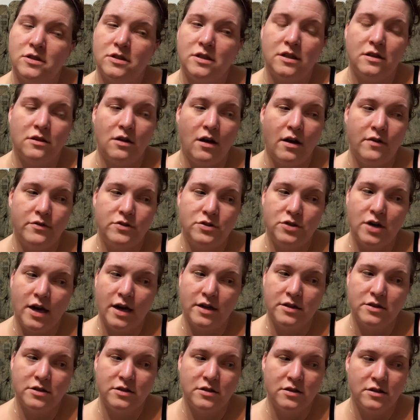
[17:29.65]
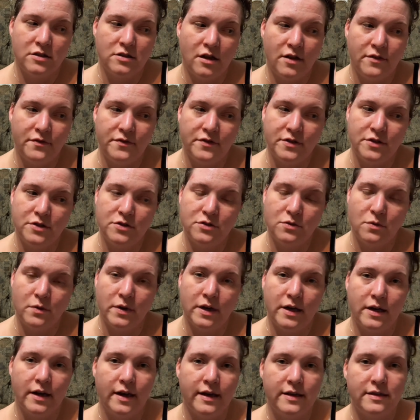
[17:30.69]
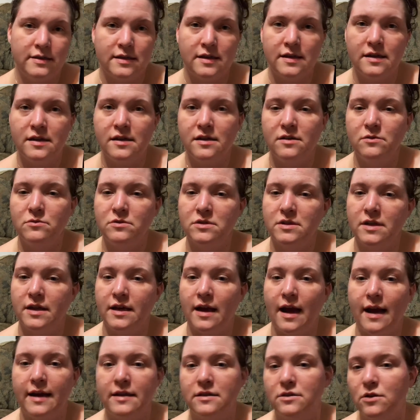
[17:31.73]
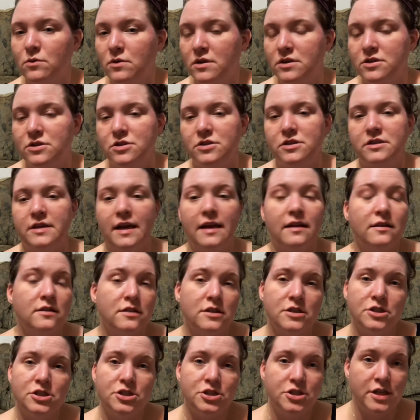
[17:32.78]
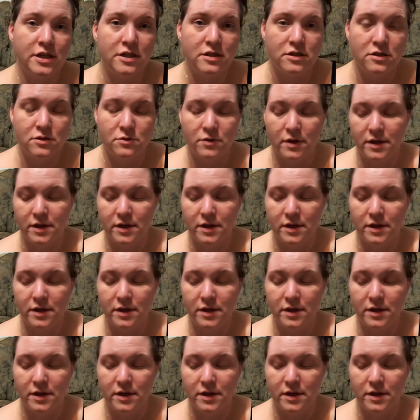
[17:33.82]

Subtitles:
Did law of attraction stuff into 2019. Was like, I don't understand this shit.